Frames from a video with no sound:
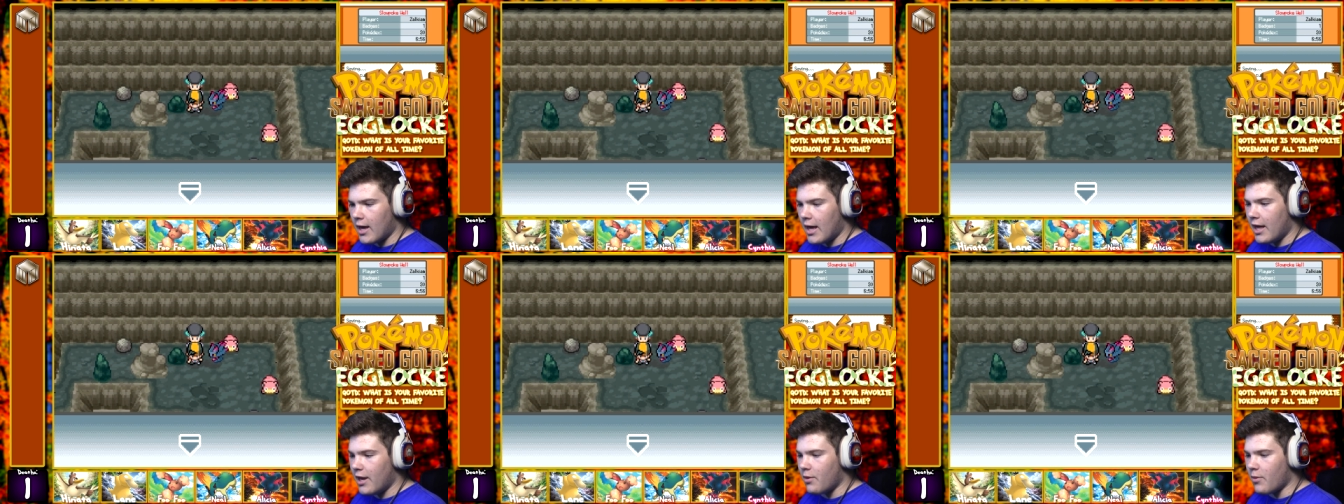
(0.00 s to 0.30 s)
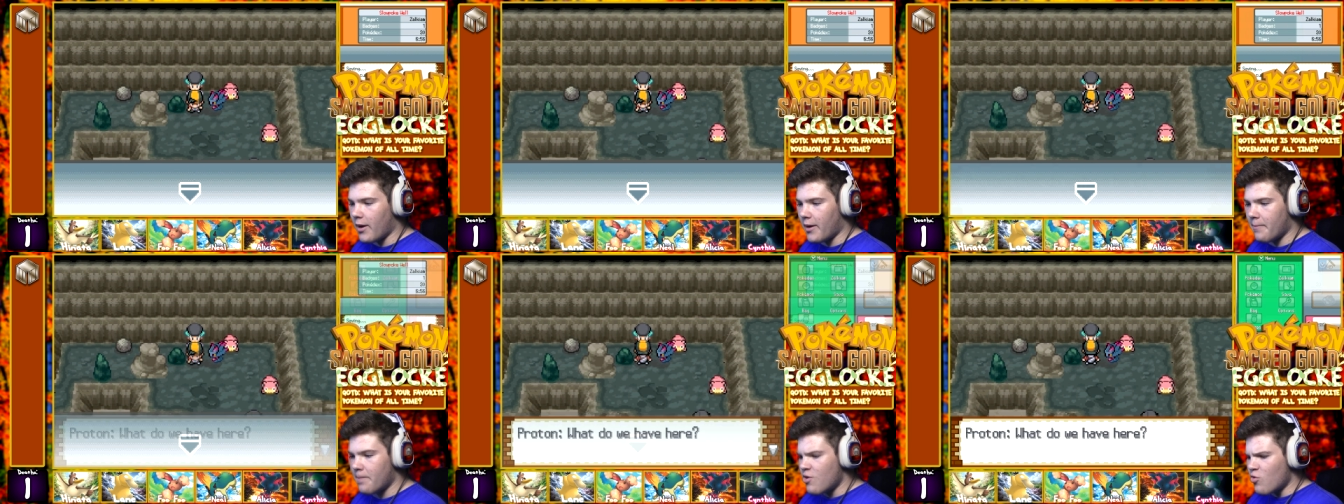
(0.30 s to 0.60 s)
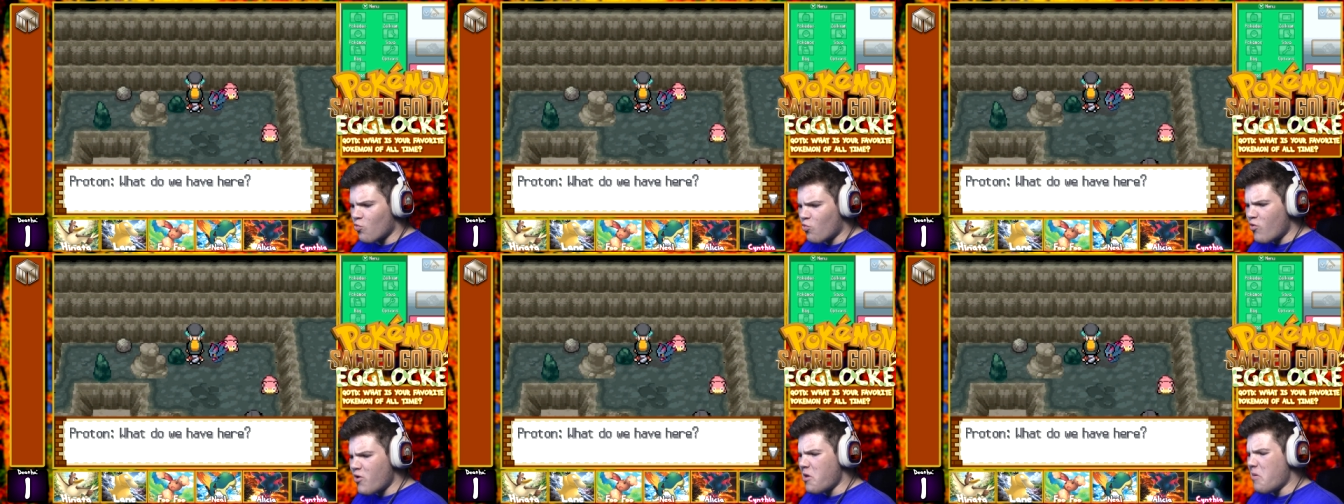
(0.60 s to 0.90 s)
Anyway,
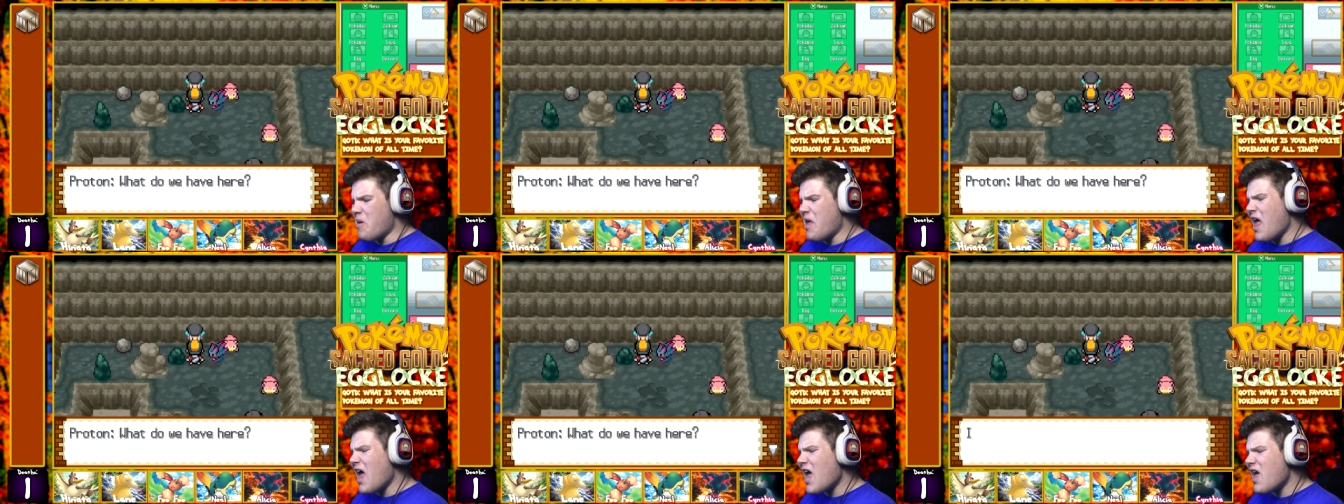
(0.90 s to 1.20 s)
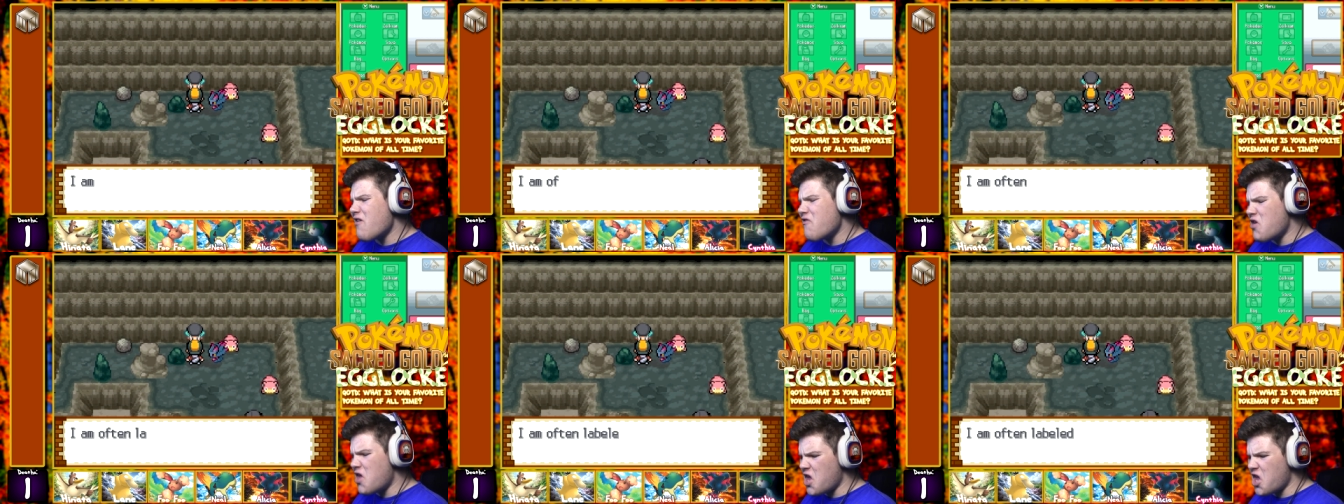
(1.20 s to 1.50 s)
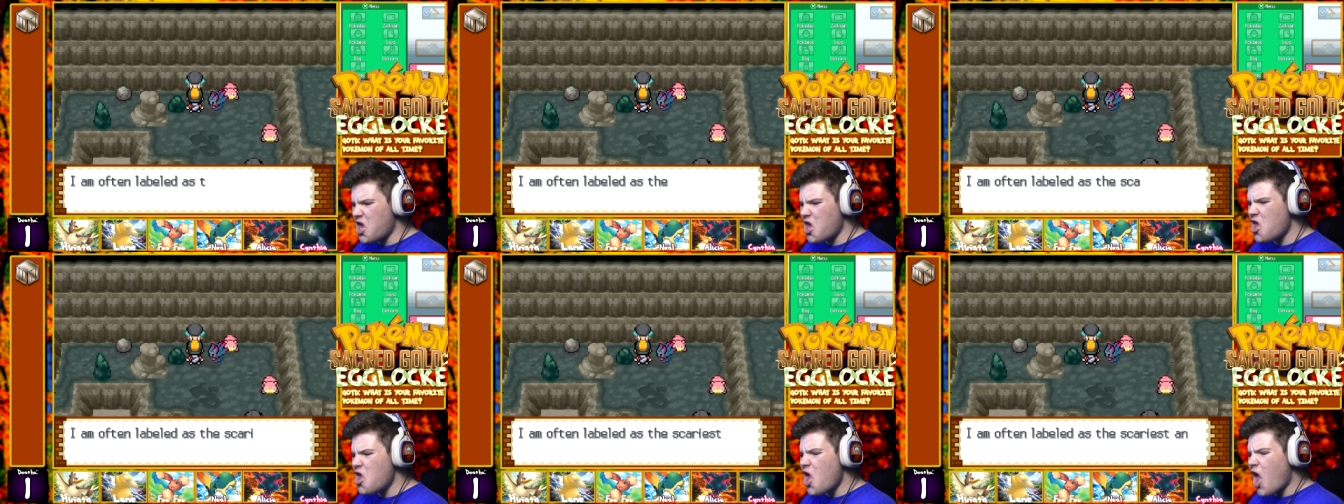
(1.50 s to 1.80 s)
what we have
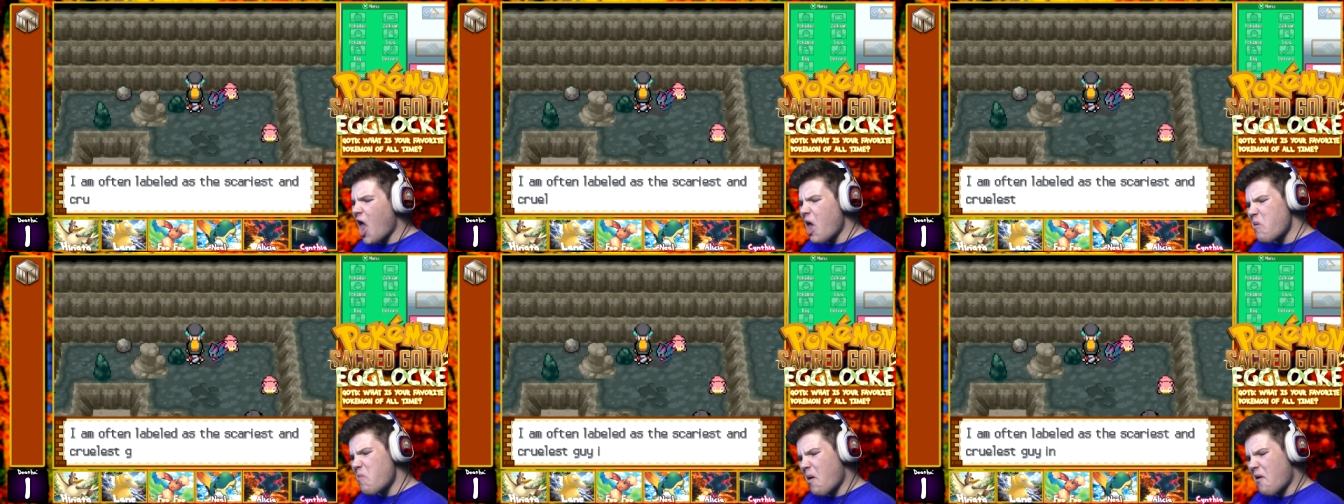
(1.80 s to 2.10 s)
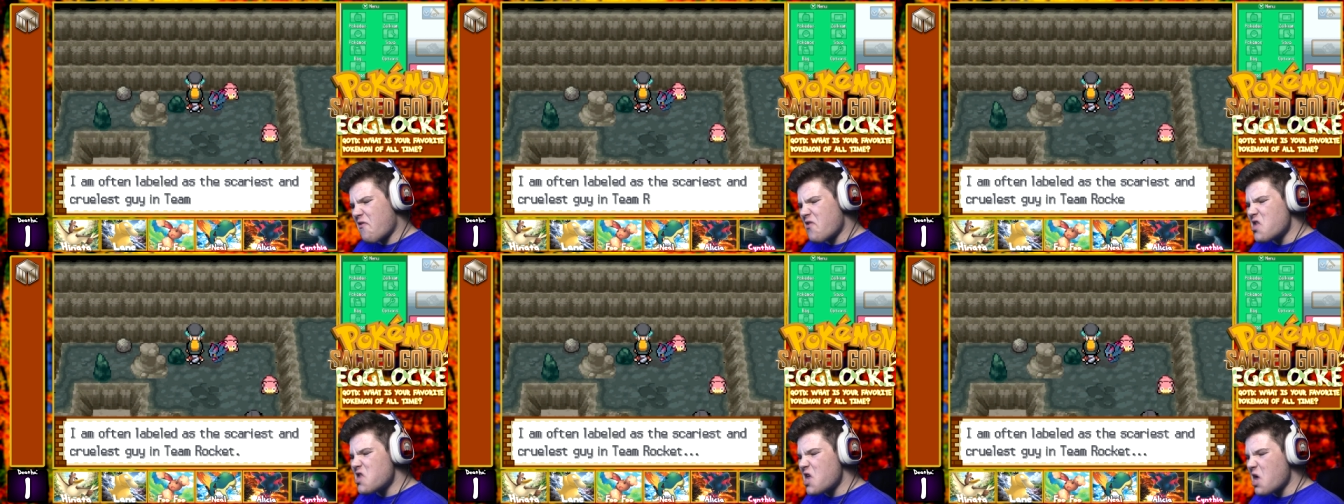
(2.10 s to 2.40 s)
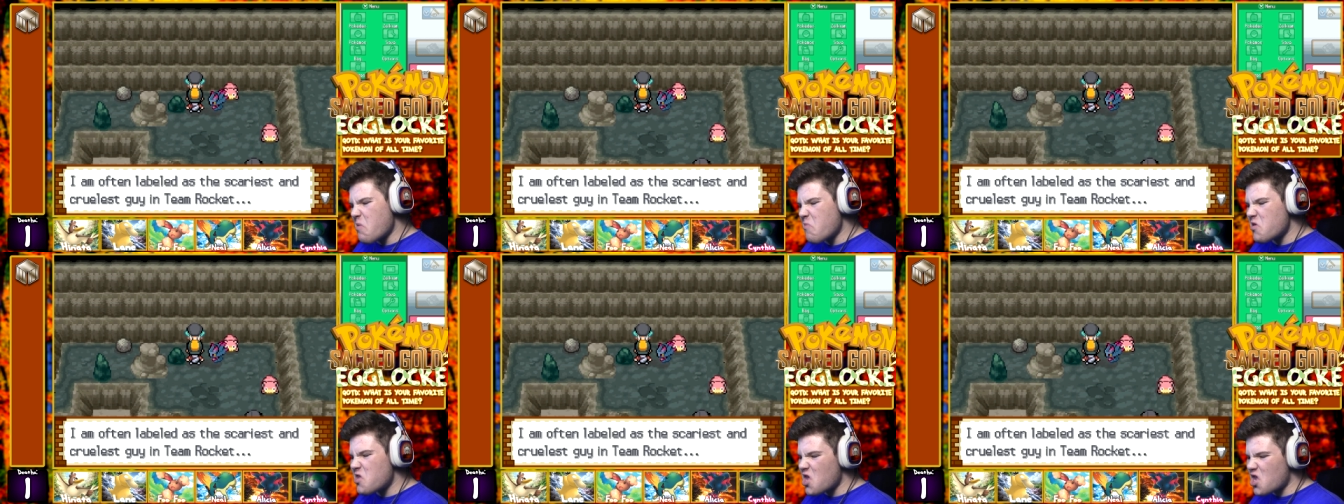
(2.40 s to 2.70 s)
here in my
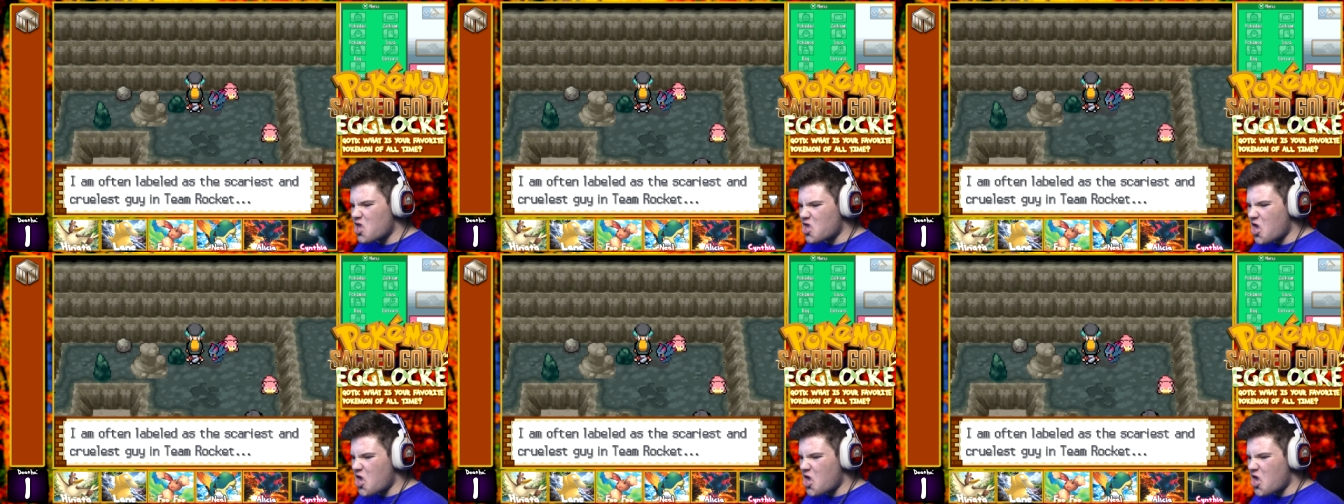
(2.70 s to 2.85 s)
name is to